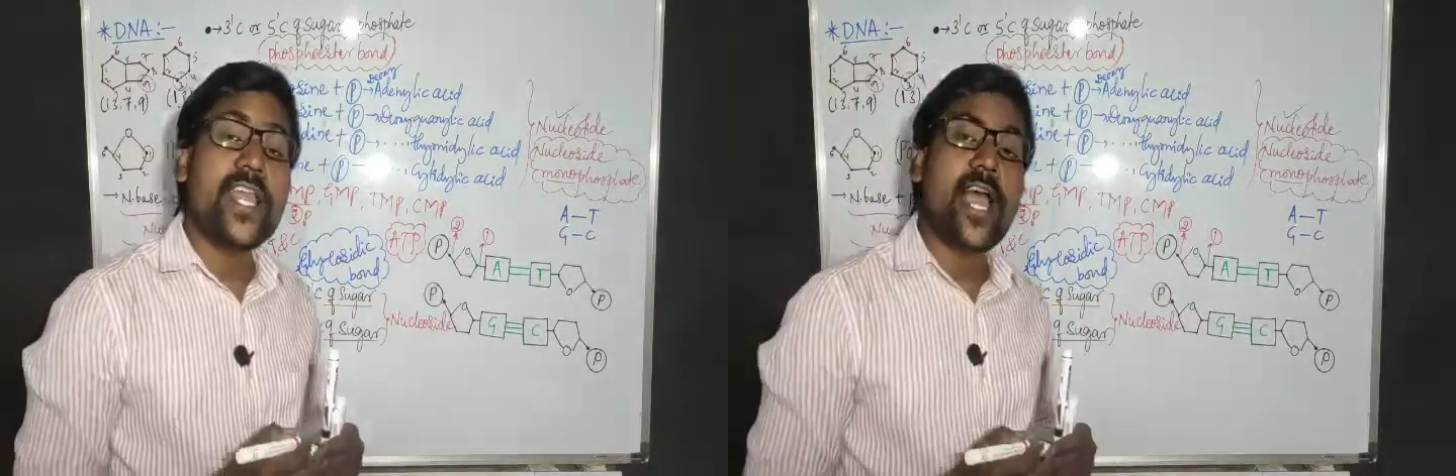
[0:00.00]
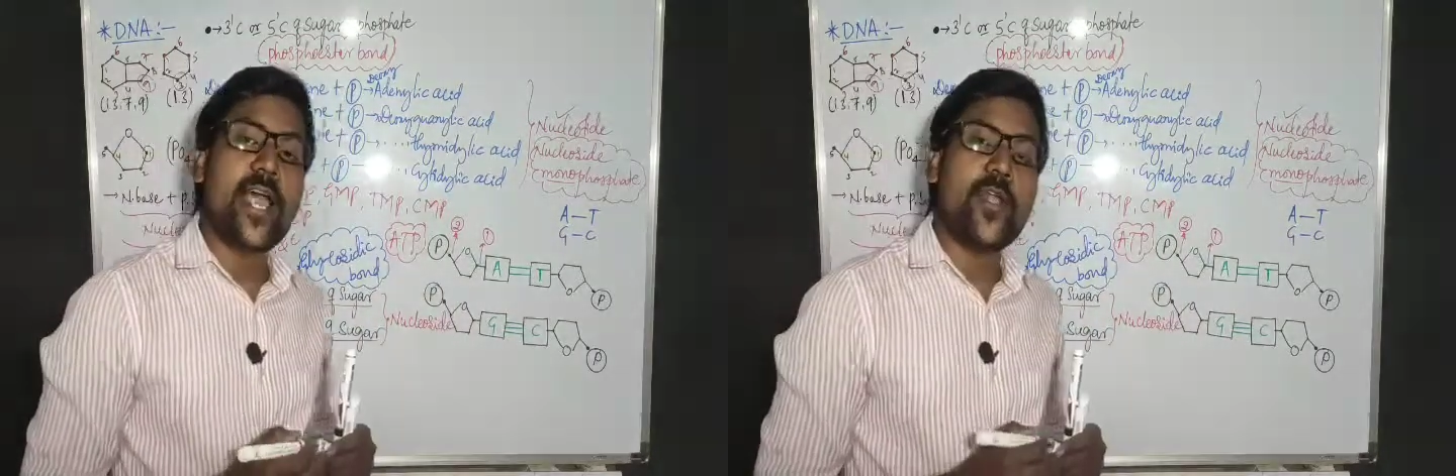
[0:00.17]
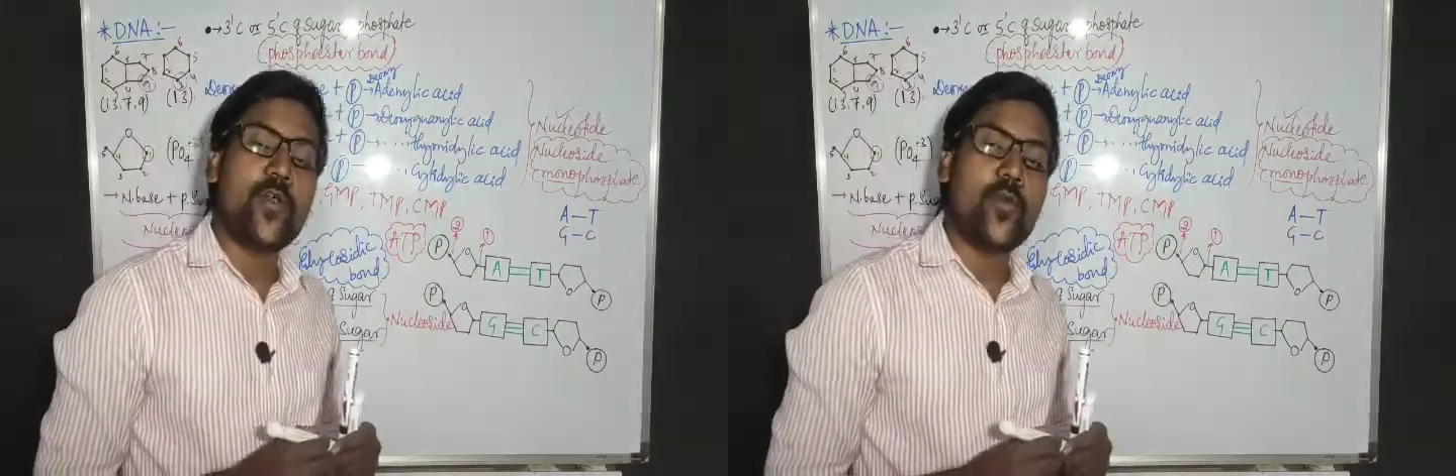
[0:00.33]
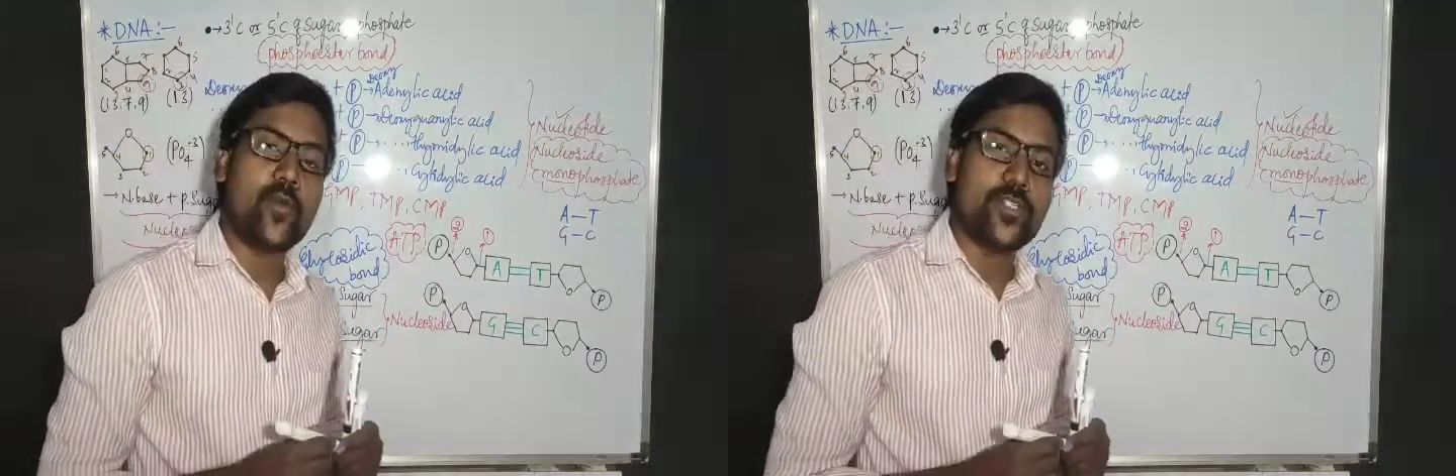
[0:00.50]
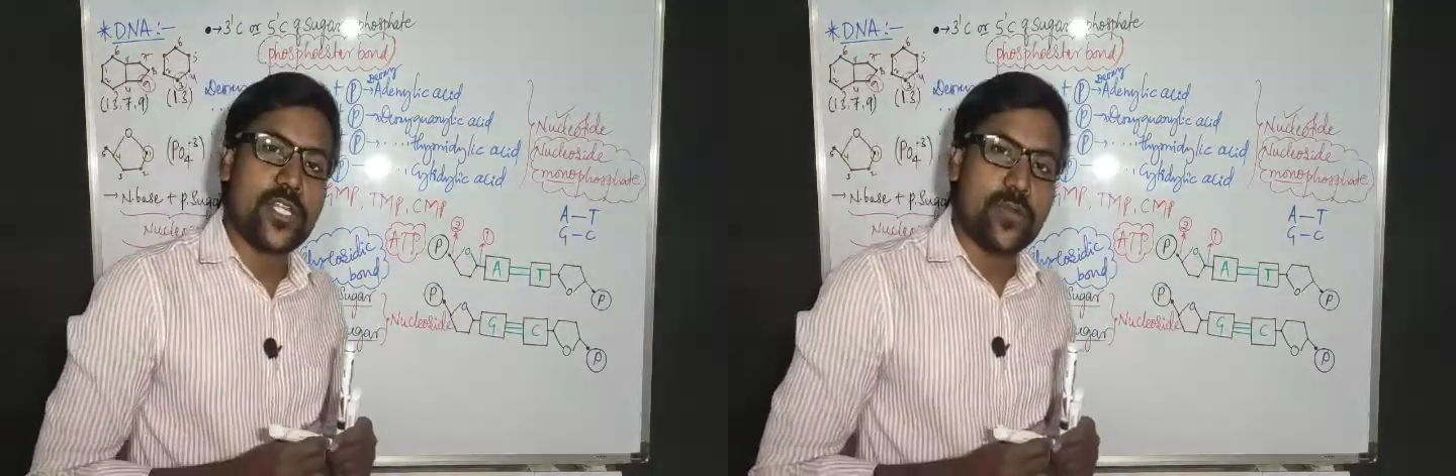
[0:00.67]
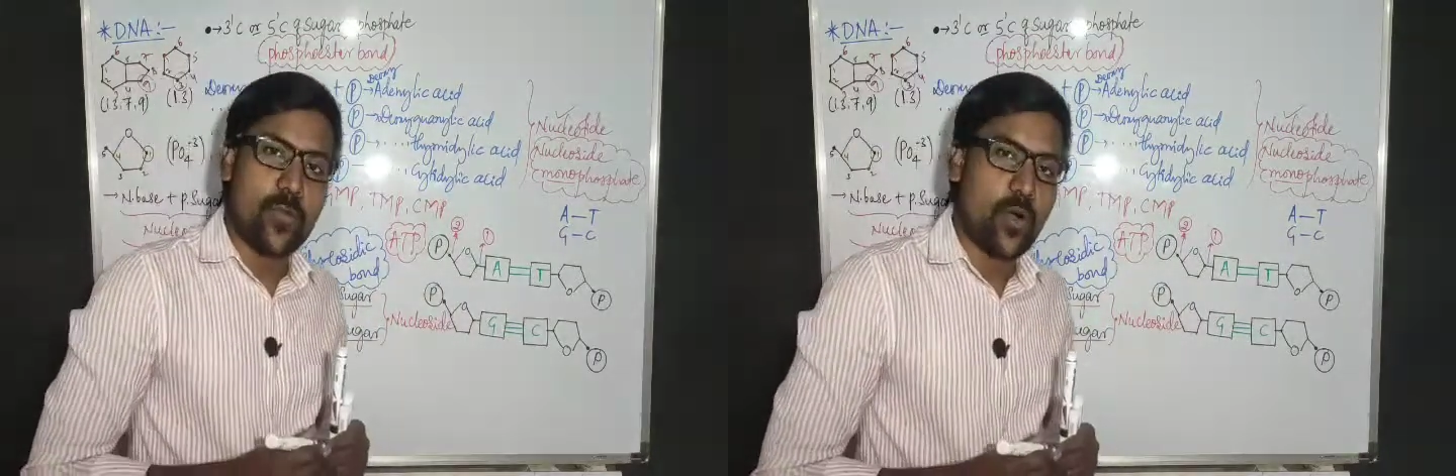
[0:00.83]

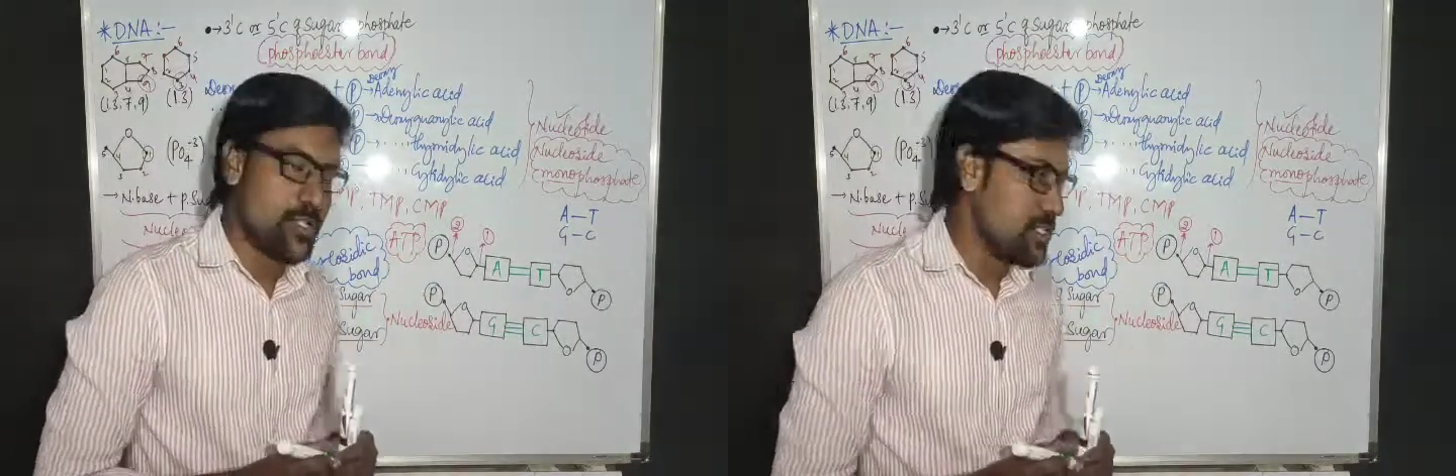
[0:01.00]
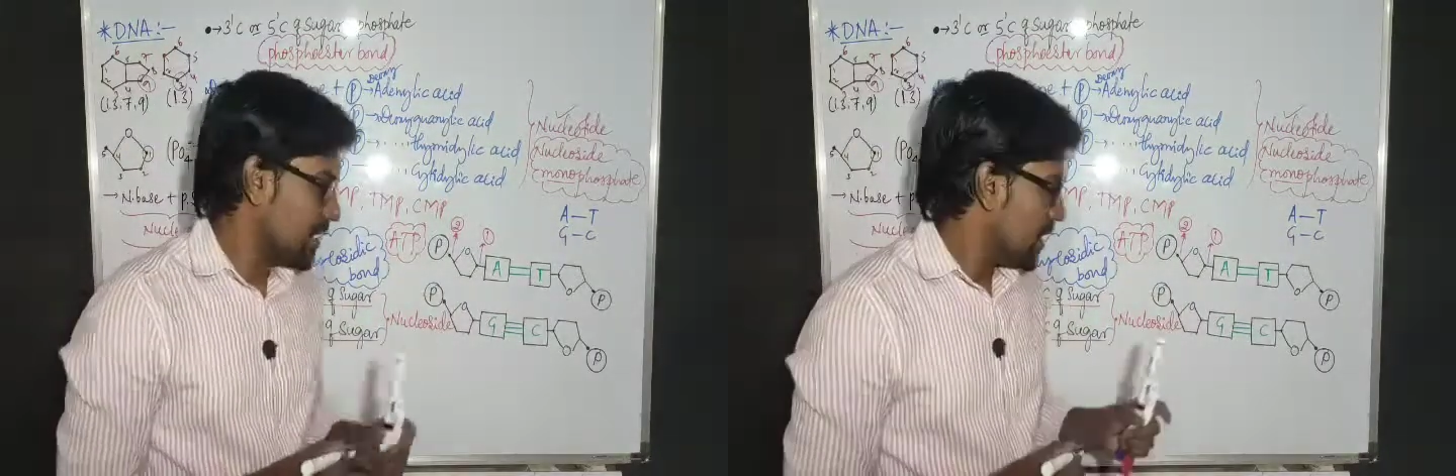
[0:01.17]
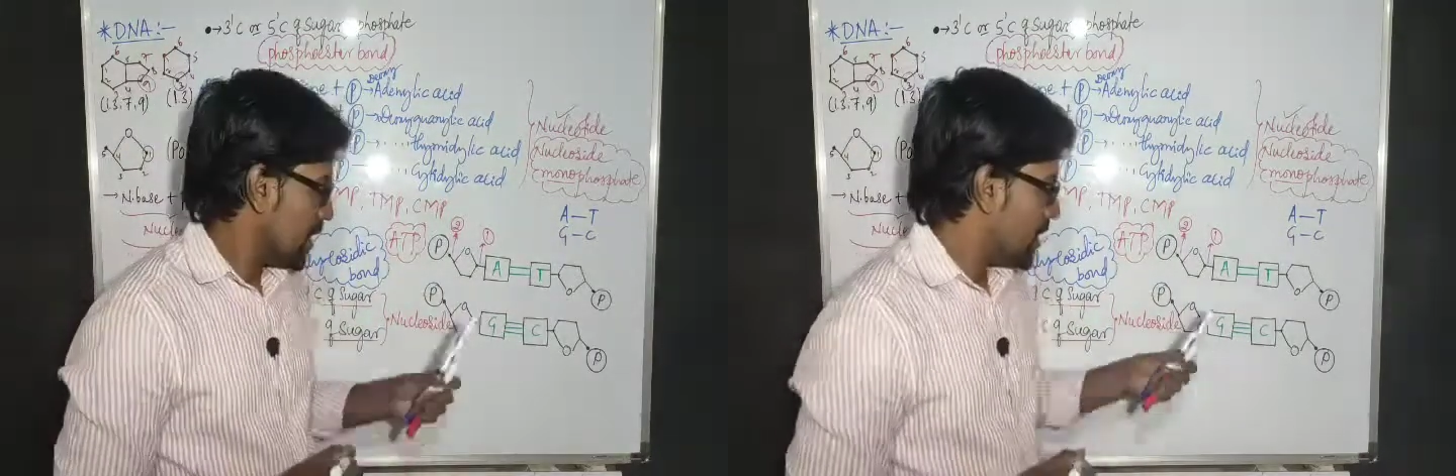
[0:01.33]
hydrogen bonds.